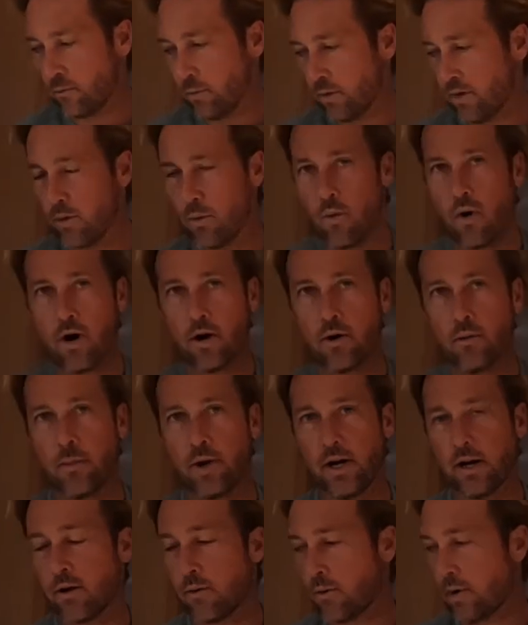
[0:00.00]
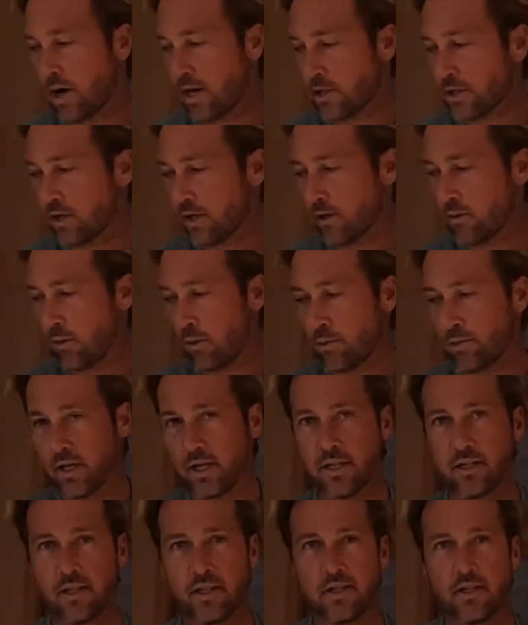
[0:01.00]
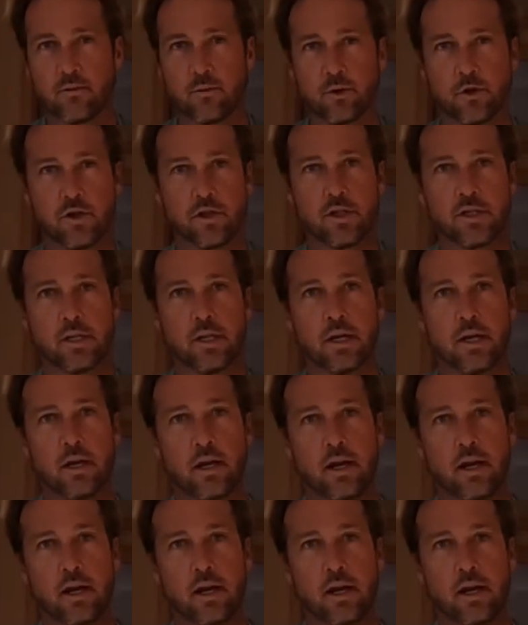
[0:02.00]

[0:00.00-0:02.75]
With the water maker, we're actually going to replace this with just